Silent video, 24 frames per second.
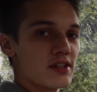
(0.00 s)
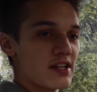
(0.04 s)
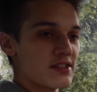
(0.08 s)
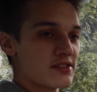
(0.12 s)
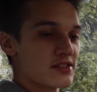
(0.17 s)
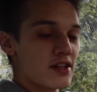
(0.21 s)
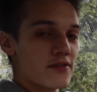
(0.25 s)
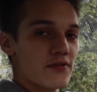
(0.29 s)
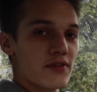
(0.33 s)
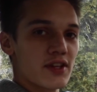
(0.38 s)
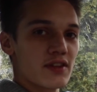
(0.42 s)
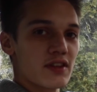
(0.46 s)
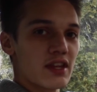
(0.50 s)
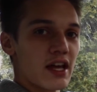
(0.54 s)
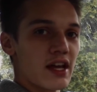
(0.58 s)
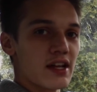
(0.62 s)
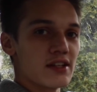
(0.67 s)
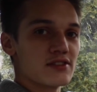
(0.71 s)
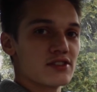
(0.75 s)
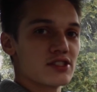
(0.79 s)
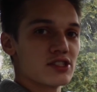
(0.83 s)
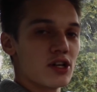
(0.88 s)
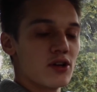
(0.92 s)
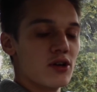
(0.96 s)
and stuff like
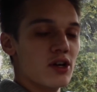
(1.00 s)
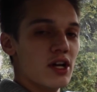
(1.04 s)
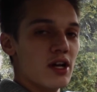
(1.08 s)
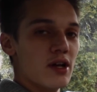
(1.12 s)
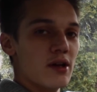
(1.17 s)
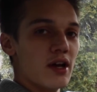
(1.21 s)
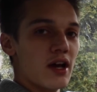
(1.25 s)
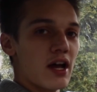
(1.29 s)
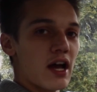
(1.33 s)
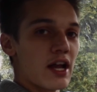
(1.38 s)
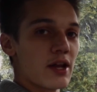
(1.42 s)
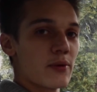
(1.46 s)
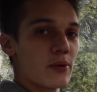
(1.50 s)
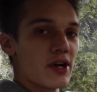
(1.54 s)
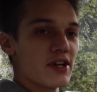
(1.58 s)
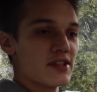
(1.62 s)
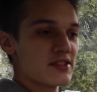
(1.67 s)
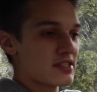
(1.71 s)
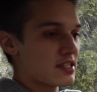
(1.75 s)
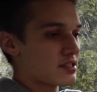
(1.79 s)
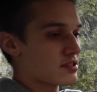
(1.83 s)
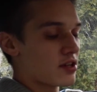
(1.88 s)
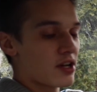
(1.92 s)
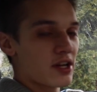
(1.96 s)
that. So
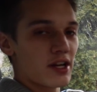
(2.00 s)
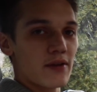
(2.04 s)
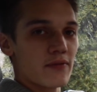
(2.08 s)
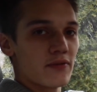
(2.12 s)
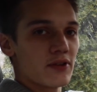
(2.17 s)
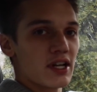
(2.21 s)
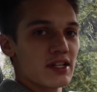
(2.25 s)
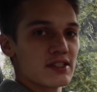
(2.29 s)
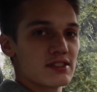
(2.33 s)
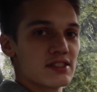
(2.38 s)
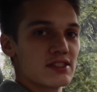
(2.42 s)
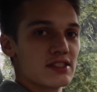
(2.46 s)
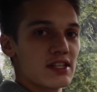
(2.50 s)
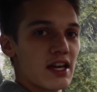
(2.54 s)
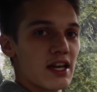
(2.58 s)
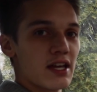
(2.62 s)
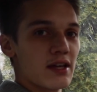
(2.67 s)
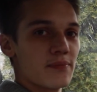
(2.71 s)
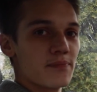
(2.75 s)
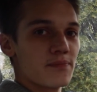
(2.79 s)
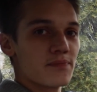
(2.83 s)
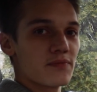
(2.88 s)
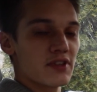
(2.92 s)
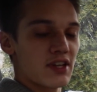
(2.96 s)
anyways, that's all I got for you guys
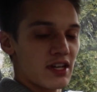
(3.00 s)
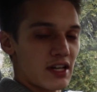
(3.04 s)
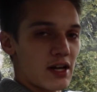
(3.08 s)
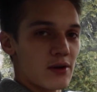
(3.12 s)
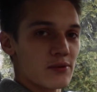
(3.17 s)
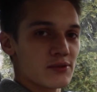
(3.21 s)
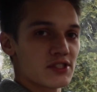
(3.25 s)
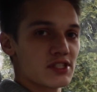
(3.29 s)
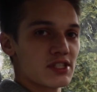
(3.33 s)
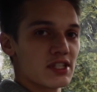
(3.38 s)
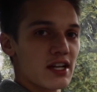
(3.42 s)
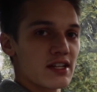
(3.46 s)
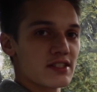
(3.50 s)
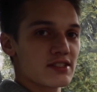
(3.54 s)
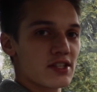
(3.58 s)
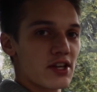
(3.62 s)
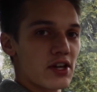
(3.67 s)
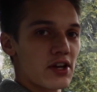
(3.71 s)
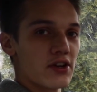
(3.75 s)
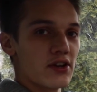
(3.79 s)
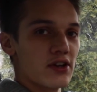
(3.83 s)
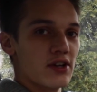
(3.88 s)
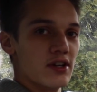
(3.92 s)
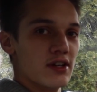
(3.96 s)
today. I will see you guys
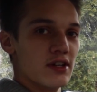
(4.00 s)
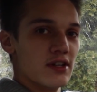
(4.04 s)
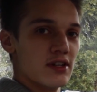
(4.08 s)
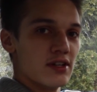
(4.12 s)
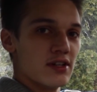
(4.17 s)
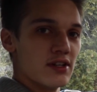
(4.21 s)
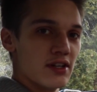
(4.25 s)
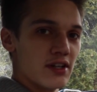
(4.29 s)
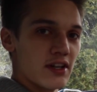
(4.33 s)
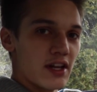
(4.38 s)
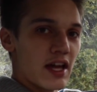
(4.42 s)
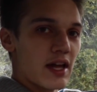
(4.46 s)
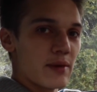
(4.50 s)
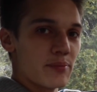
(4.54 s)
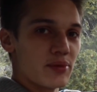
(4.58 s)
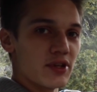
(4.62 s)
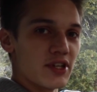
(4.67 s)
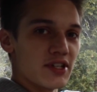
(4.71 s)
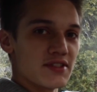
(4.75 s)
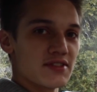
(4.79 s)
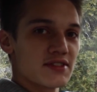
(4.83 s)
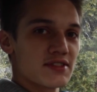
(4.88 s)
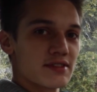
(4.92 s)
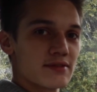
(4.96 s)
later, and
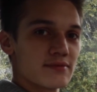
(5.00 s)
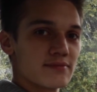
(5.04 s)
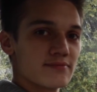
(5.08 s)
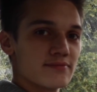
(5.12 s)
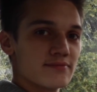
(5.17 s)
peace.